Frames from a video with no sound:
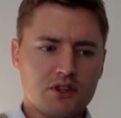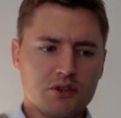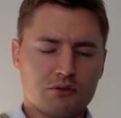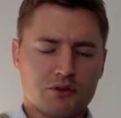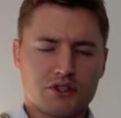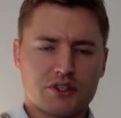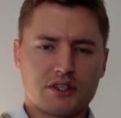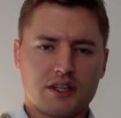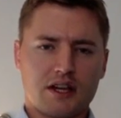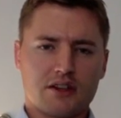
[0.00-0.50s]

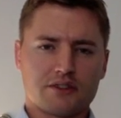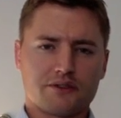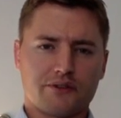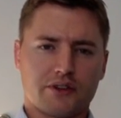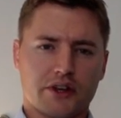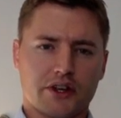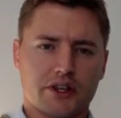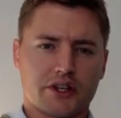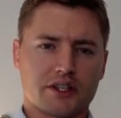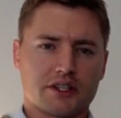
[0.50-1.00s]

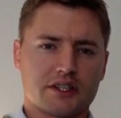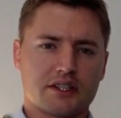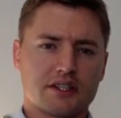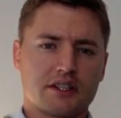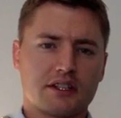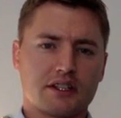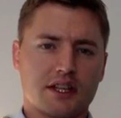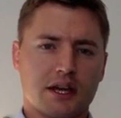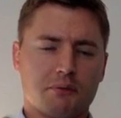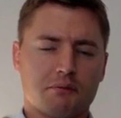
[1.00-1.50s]
very
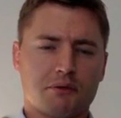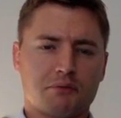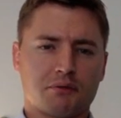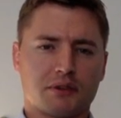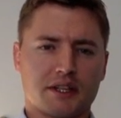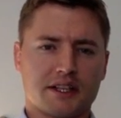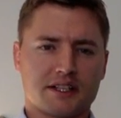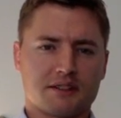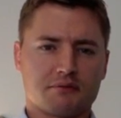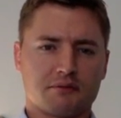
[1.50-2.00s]
good depth
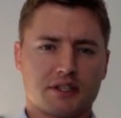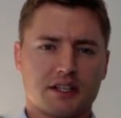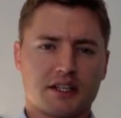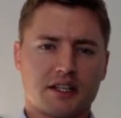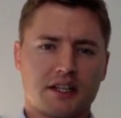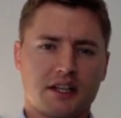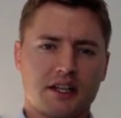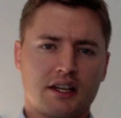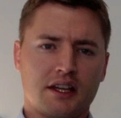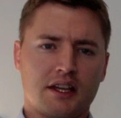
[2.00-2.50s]
placement
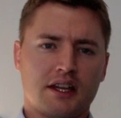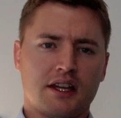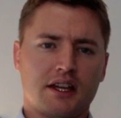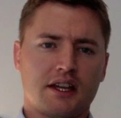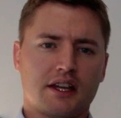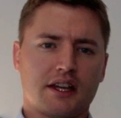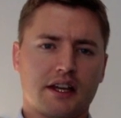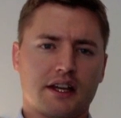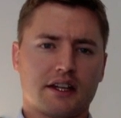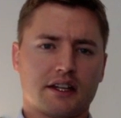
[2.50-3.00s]

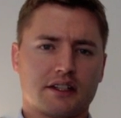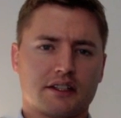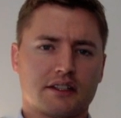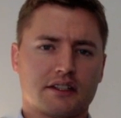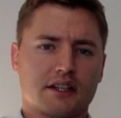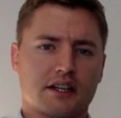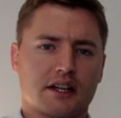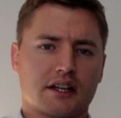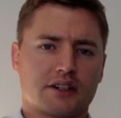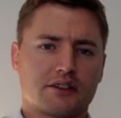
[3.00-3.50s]
and
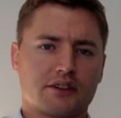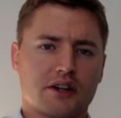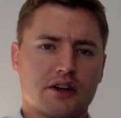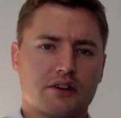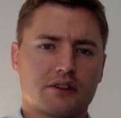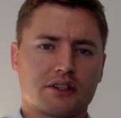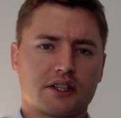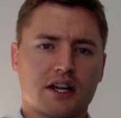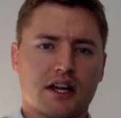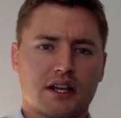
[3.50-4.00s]

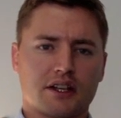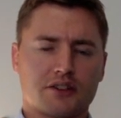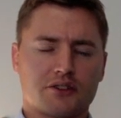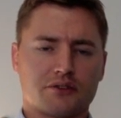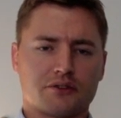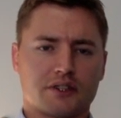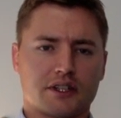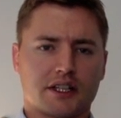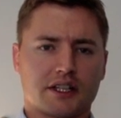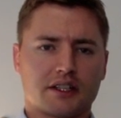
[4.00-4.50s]
ground
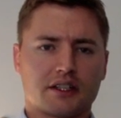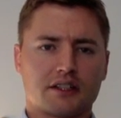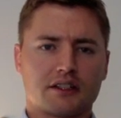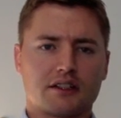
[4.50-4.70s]
contouring